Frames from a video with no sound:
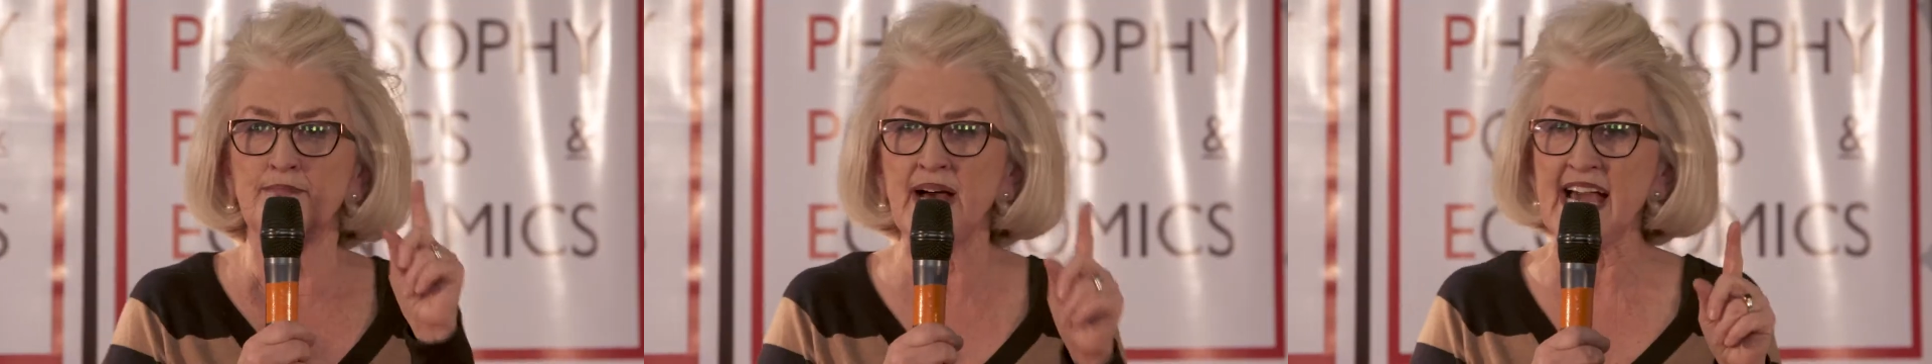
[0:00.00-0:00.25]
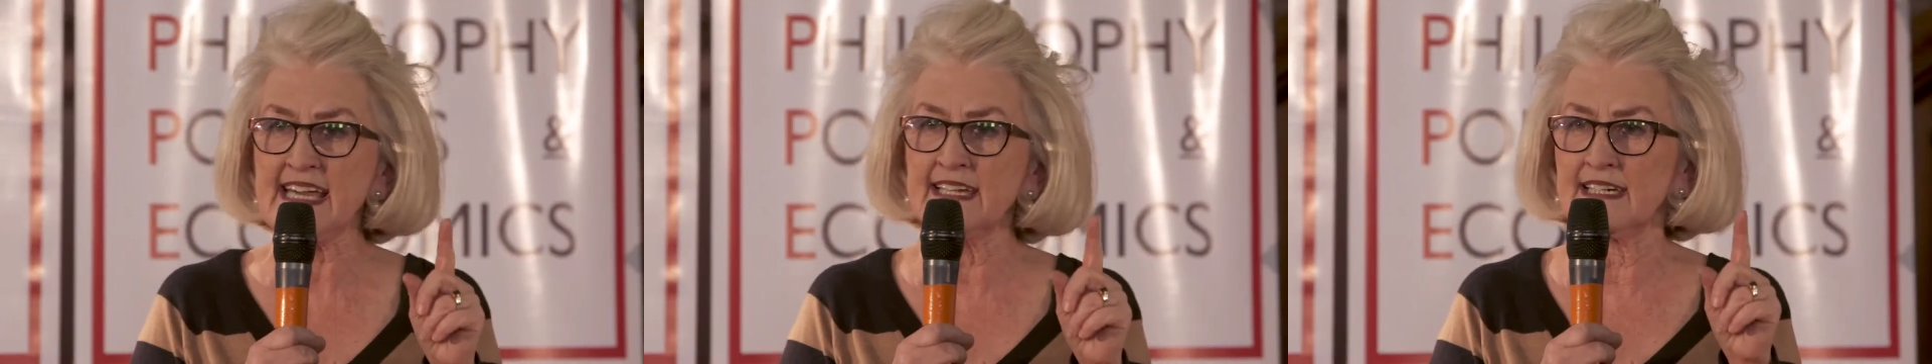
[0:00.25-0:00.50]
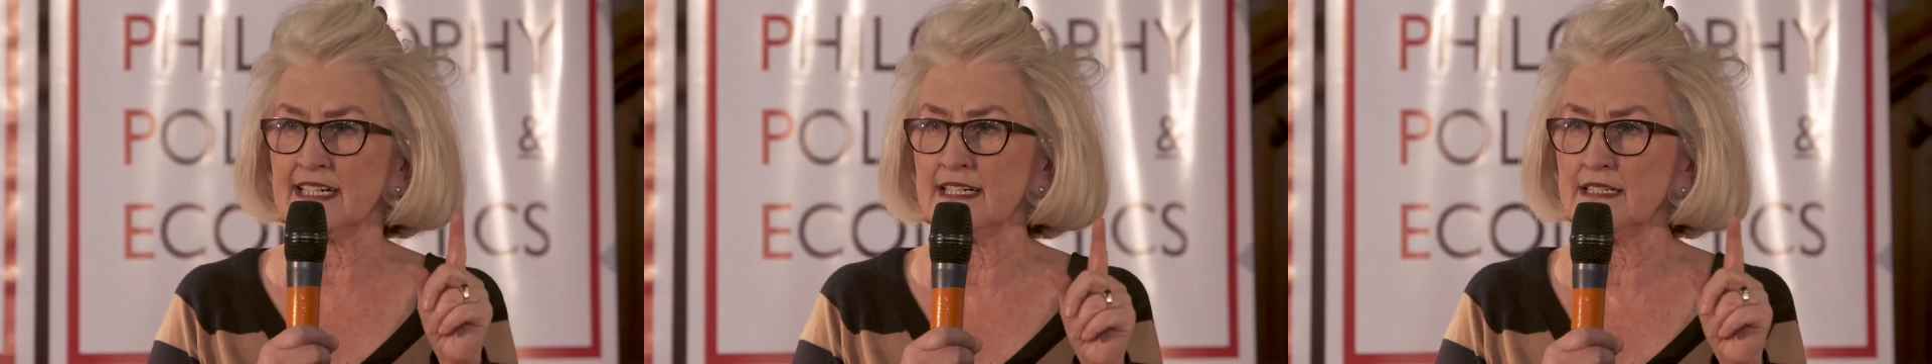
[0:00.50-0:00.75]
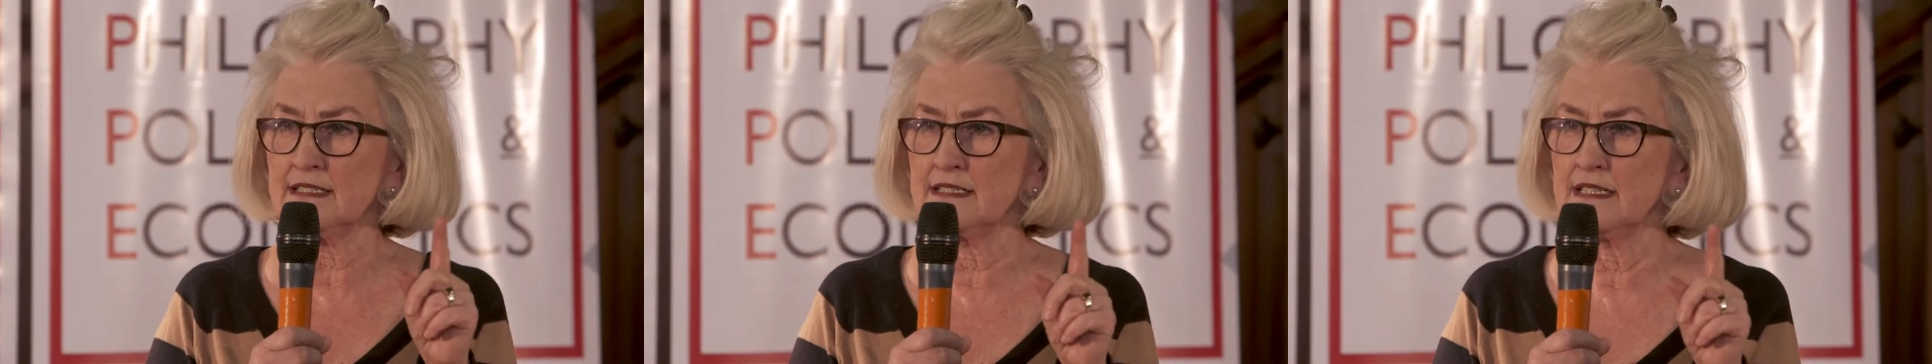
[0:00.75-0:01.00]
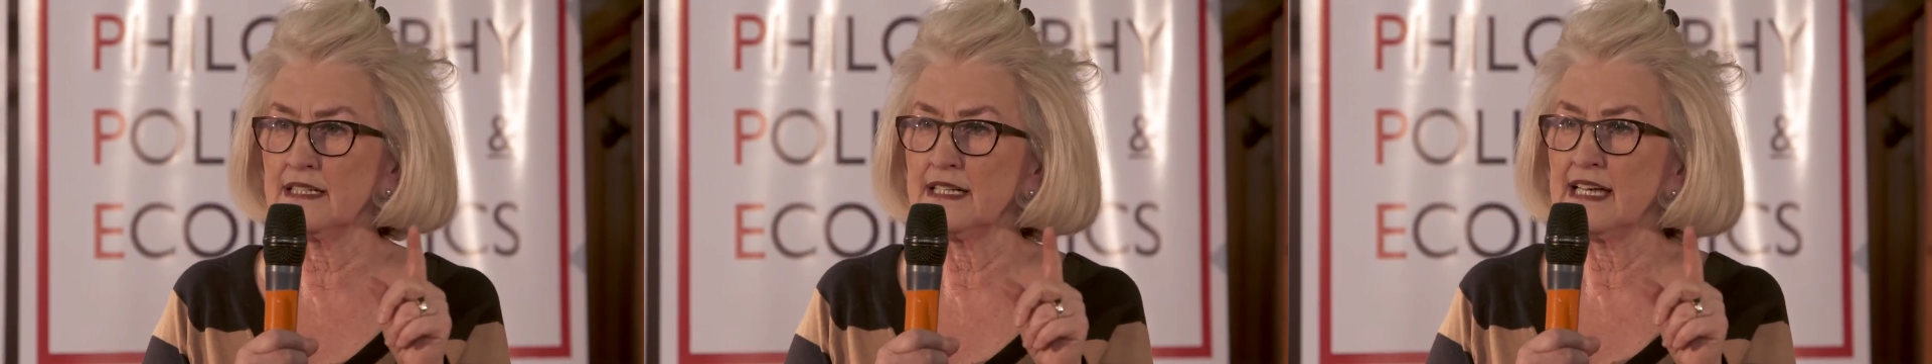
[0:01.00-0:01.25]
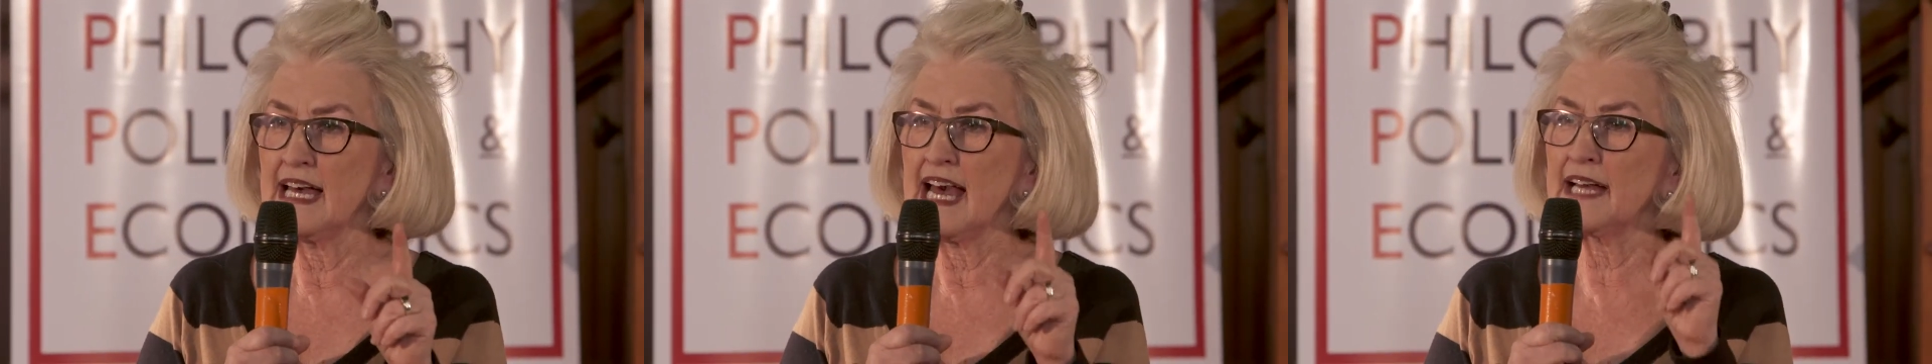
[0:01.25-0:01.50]
banker
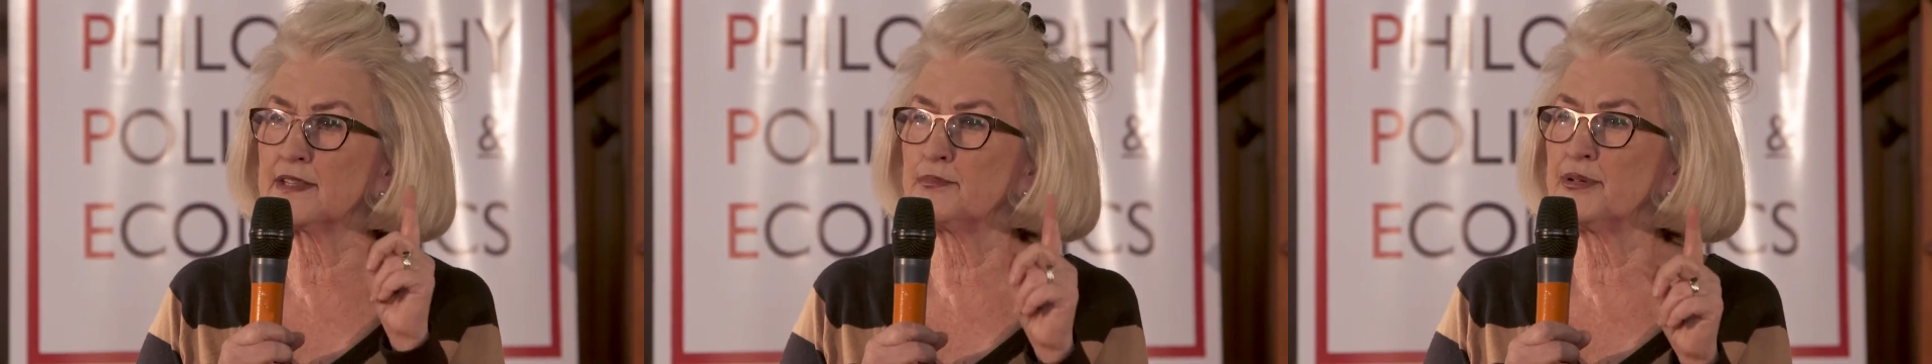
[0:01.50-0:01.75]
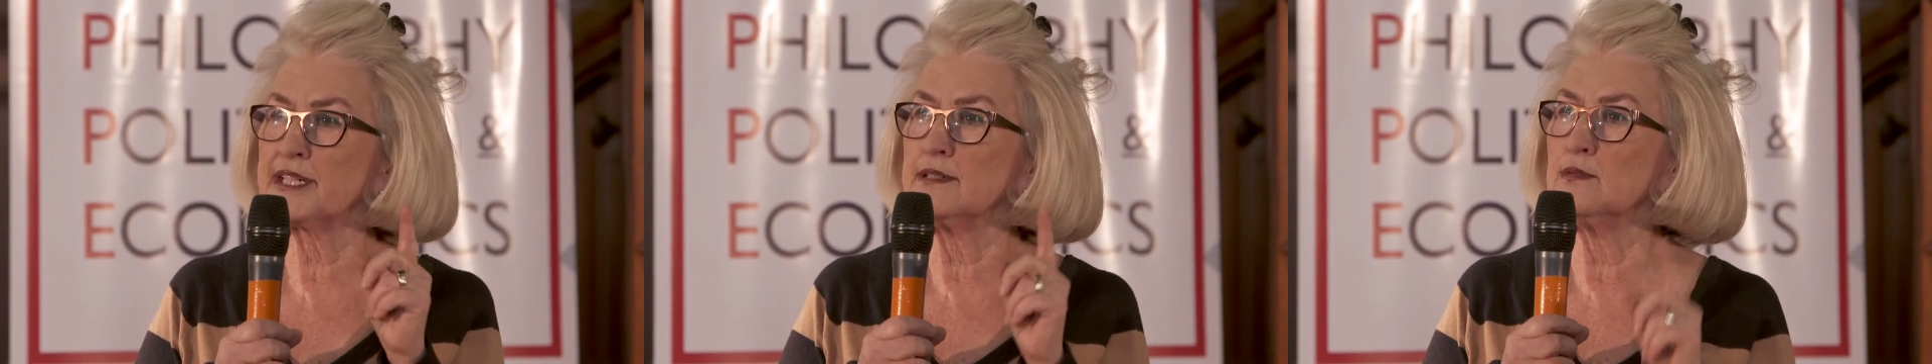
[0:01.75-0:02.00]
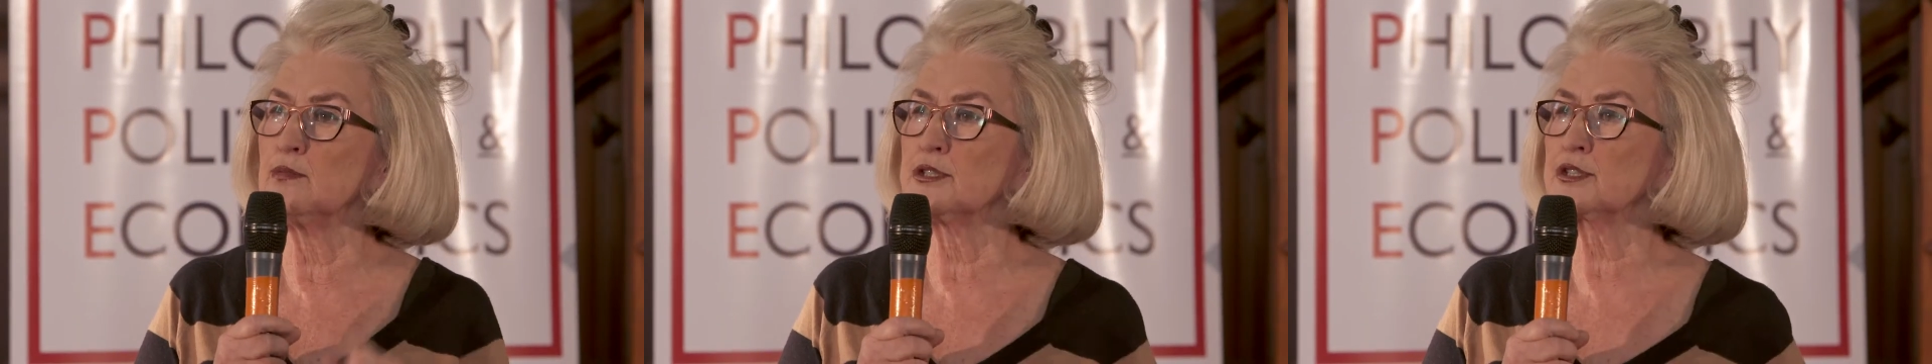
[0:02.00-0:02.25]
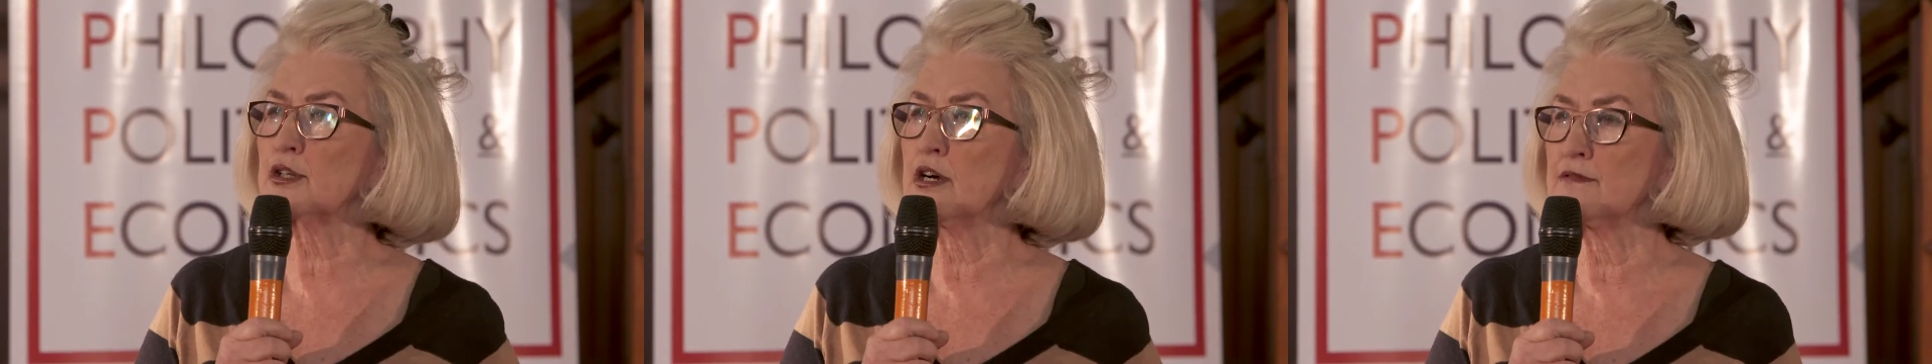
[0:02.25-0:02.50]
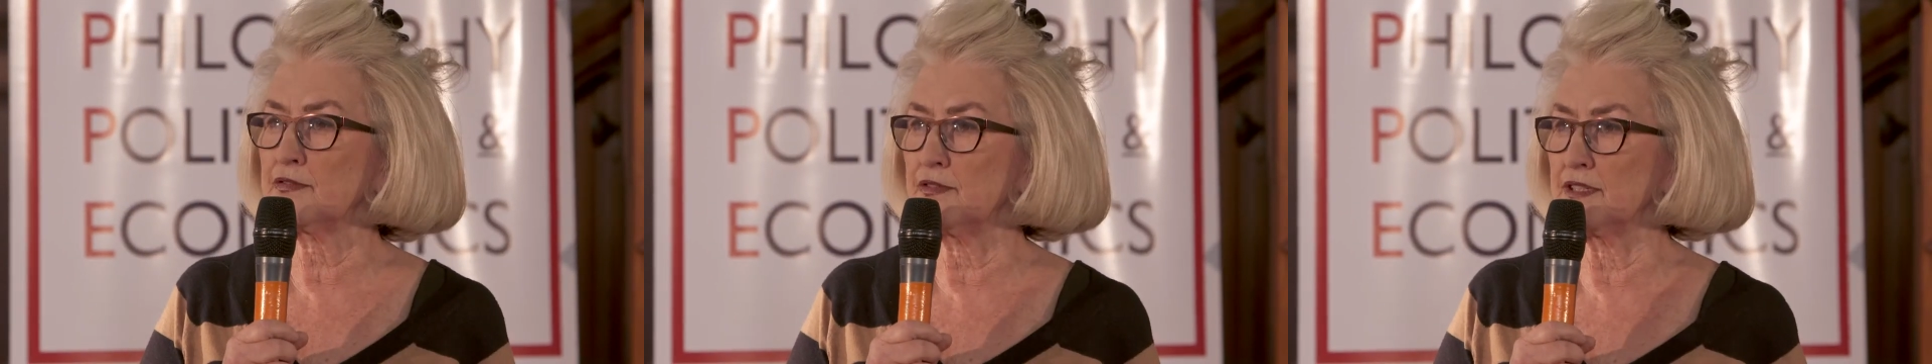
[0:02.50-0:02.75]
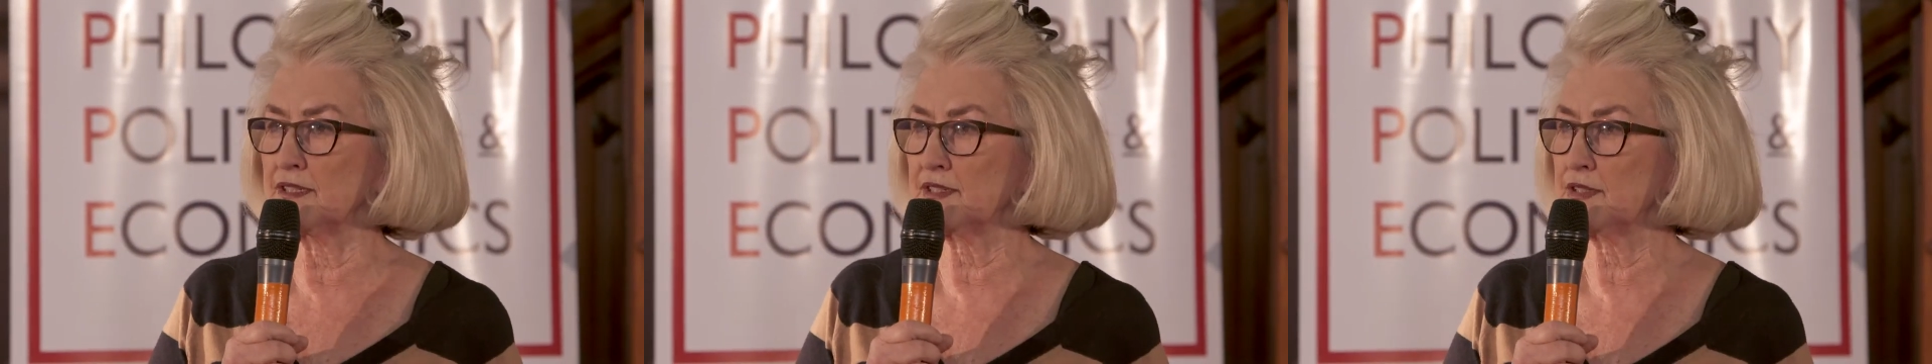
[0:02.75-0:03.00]
at the Bretton Woods
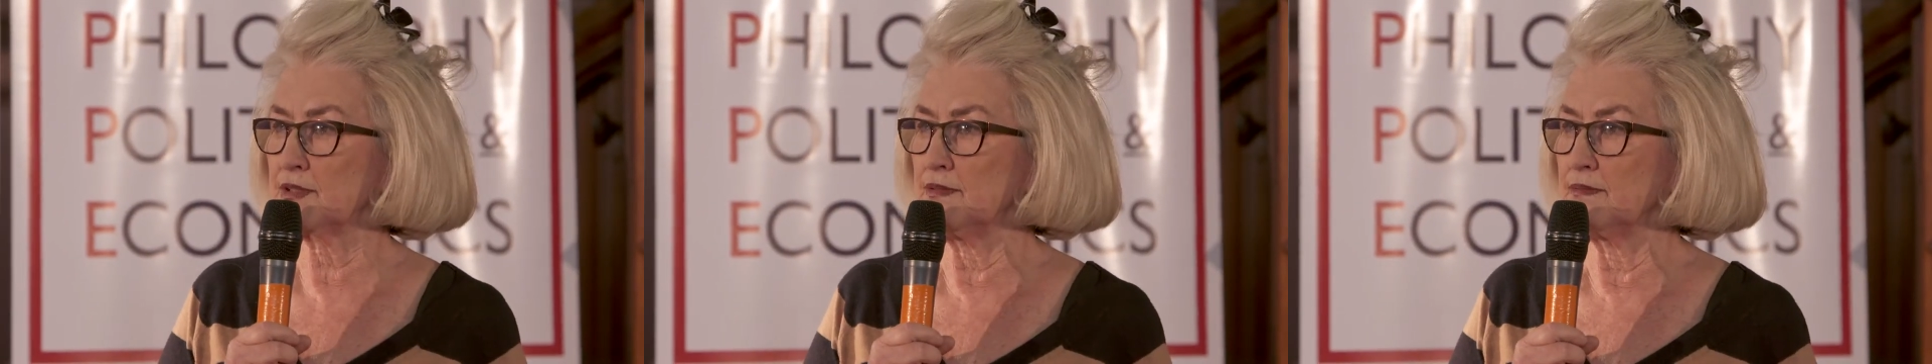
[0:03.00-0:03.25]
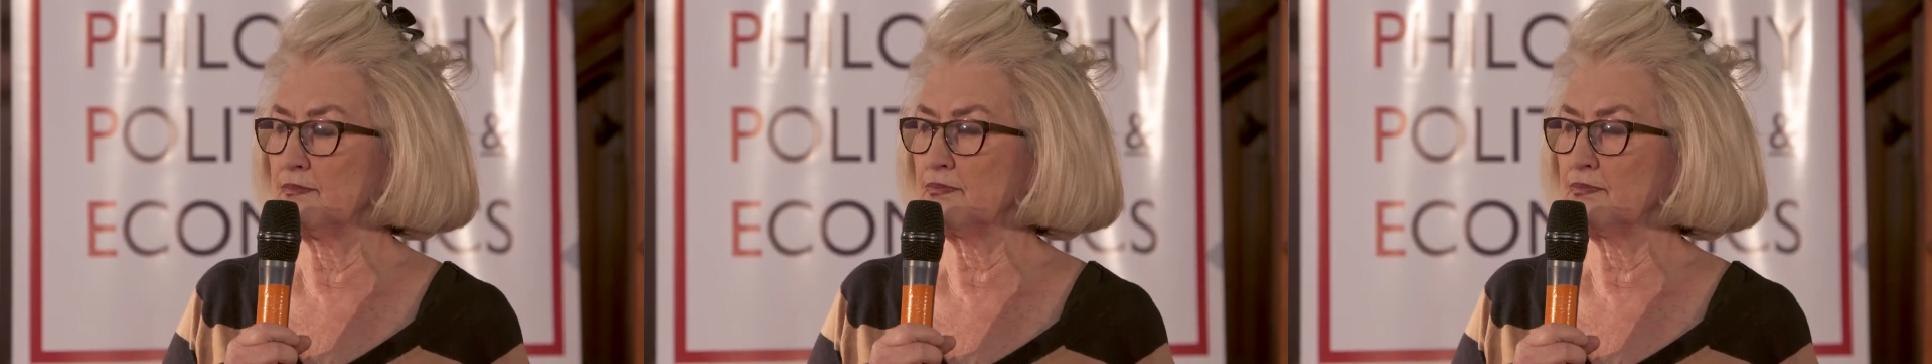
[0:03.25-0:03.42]
Conference.